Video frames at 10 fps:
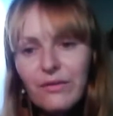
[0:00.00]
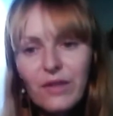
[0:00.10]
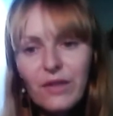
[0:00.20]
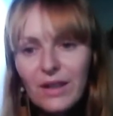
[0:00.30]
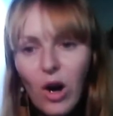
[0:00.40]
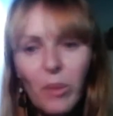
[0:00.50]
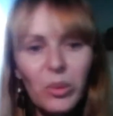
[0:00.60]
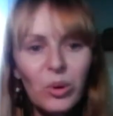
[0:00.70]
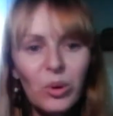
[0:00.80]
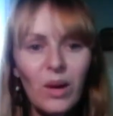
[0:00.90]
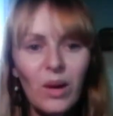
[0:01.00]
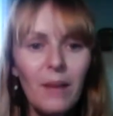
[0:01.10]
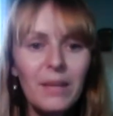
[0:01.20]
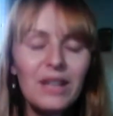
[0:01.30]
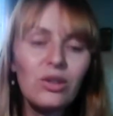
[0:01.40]
for example,
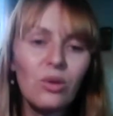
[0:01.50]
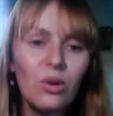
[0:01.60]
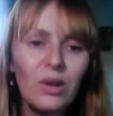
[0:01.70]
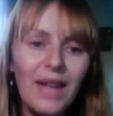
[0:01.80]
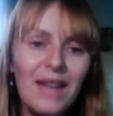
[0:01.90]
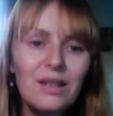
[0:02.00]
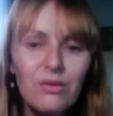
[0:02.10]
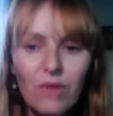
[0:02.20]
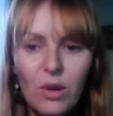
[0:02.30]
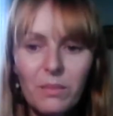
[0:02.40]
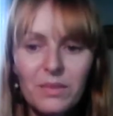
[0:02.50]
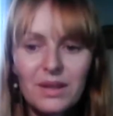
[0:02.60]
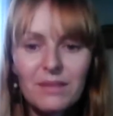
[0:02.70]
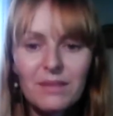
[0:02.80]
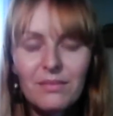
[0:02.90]
in your guest rooms,